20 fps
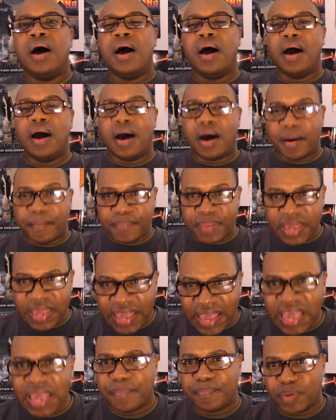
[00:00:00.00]
uh,
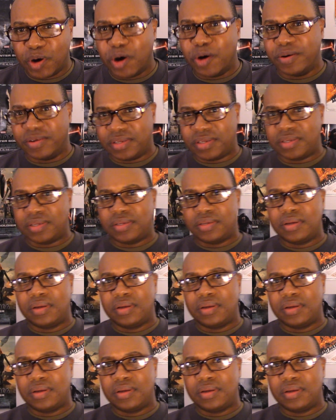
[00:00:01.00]
peoples.